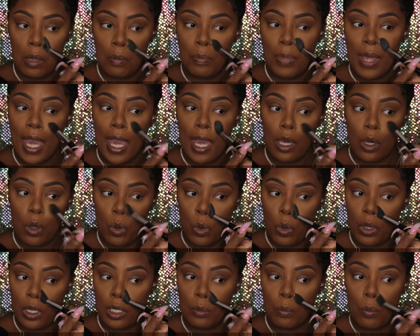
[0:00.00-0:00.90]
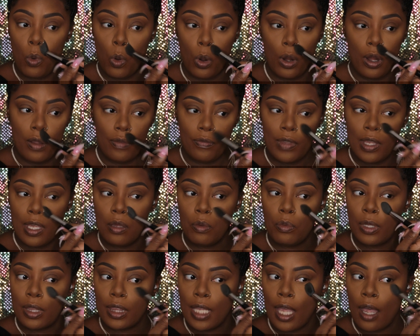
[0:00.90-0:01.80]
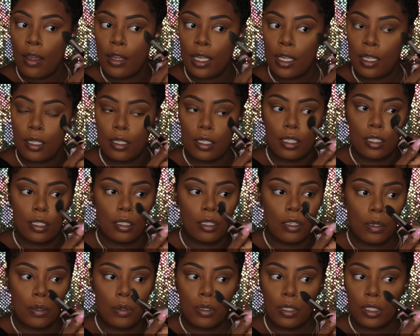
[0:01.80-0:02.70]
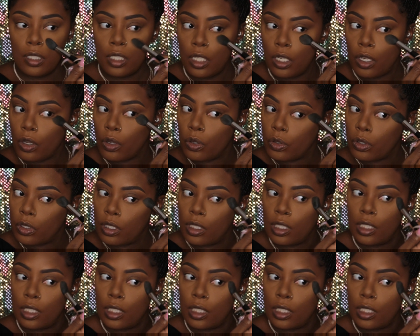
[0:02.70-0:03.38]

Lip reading: pack on more of it without it, you know,